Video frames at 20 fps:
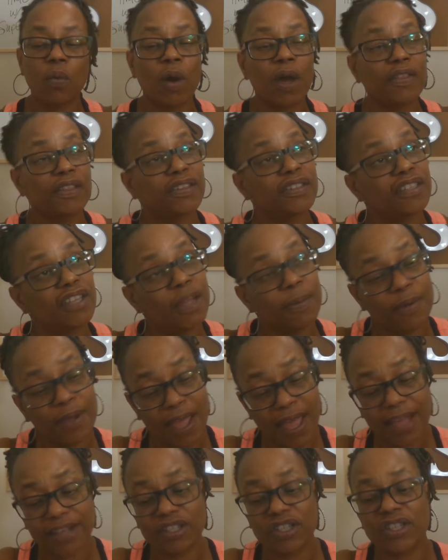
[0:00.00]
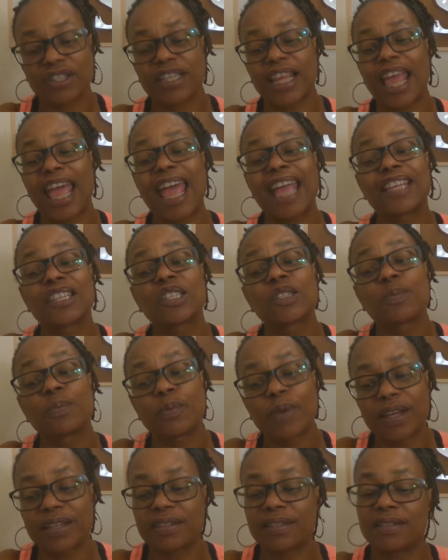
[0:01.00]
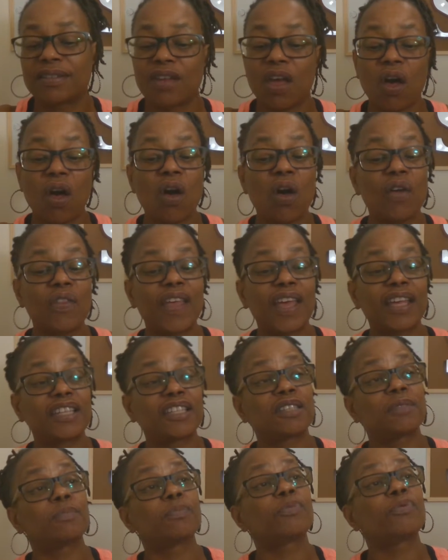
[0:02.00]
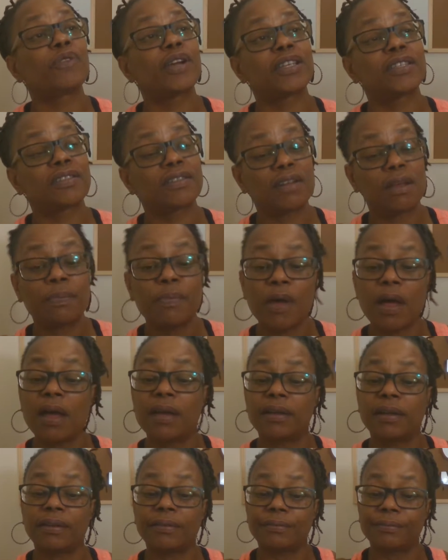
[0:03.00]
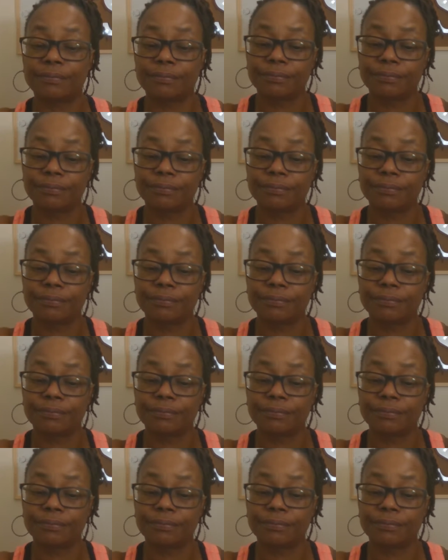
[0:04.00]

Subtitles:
while the subconscious expresses all that is impressed upon it.